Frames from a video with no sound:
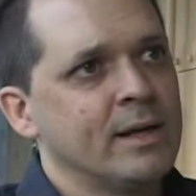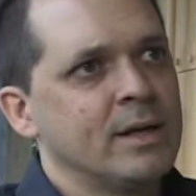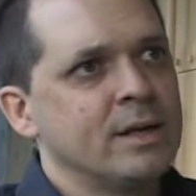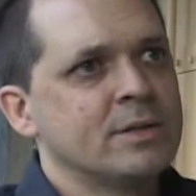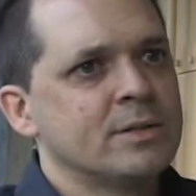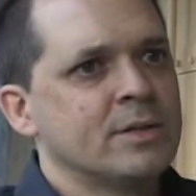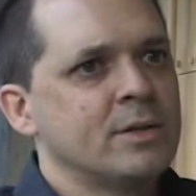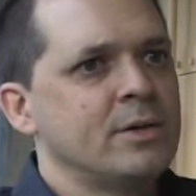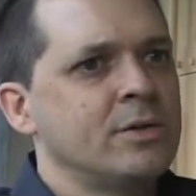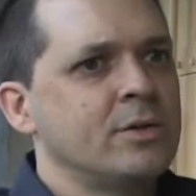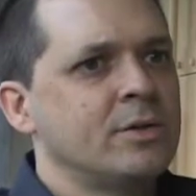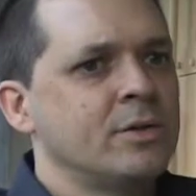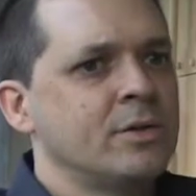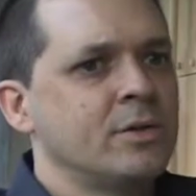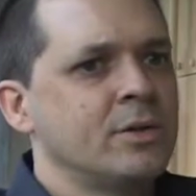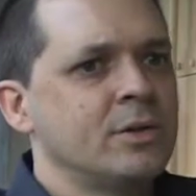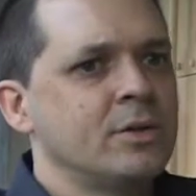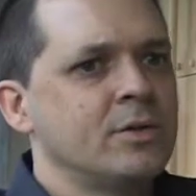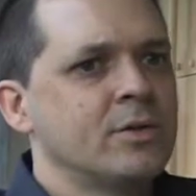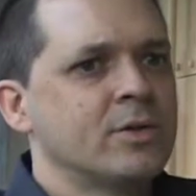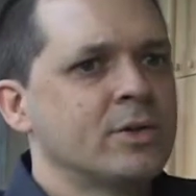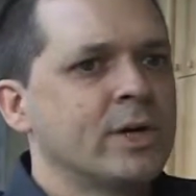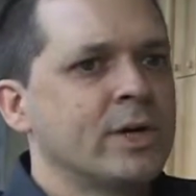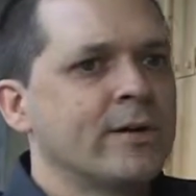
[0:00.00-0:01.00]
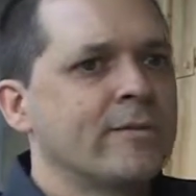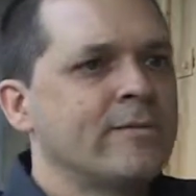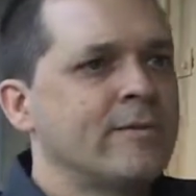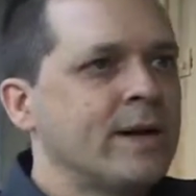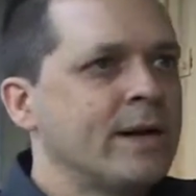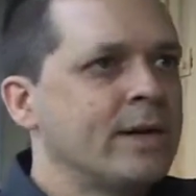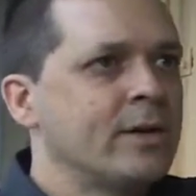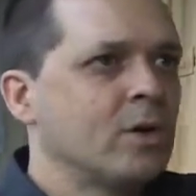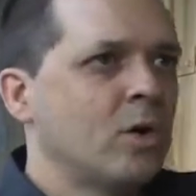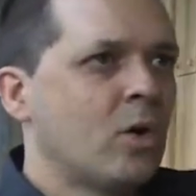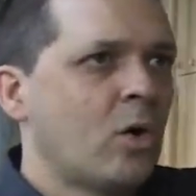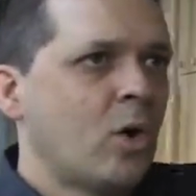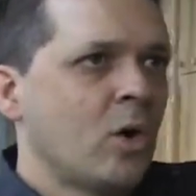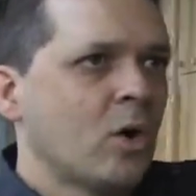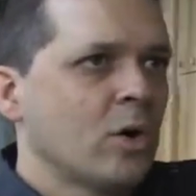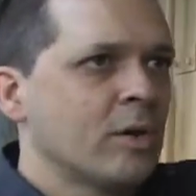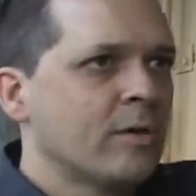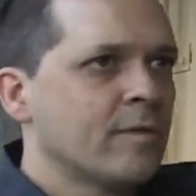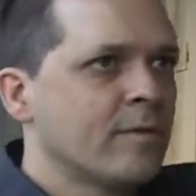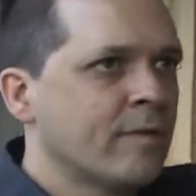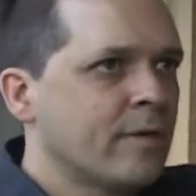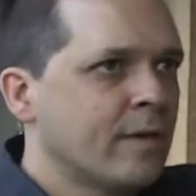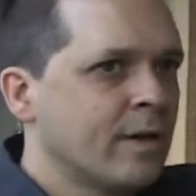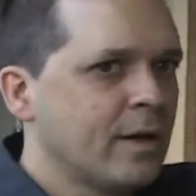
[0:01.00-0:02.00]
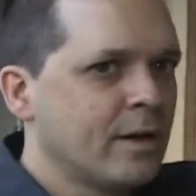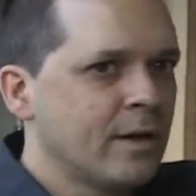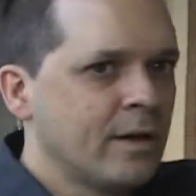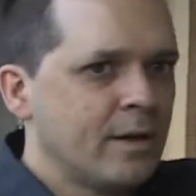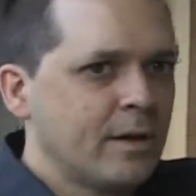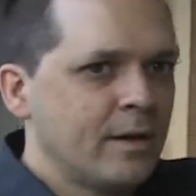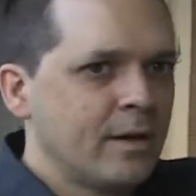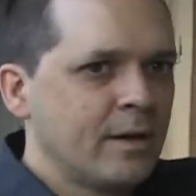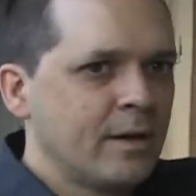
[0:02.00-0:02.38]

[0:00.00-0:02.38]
So you try to find all of the